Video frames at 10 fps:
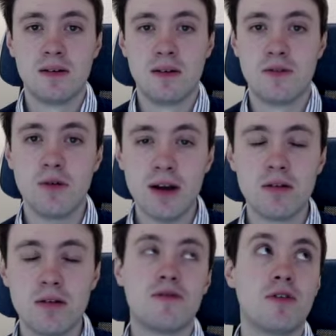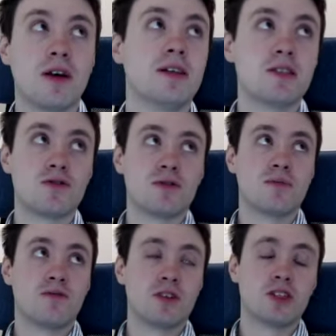If you echo a phrase
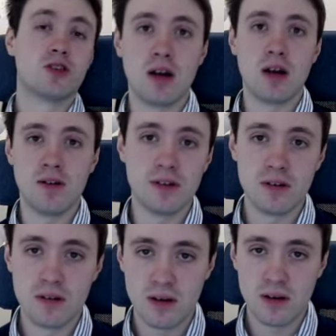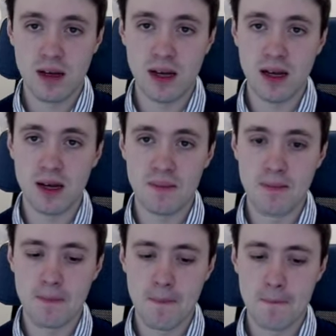from Virgil or Ovid, um,
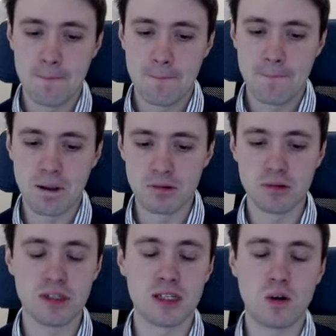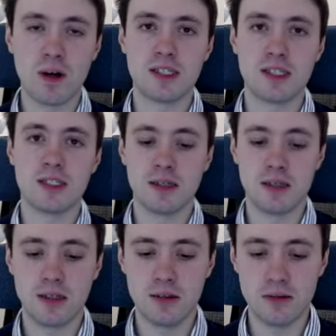there was always a question
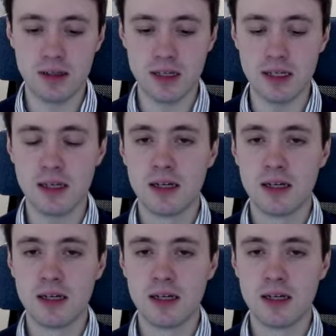to the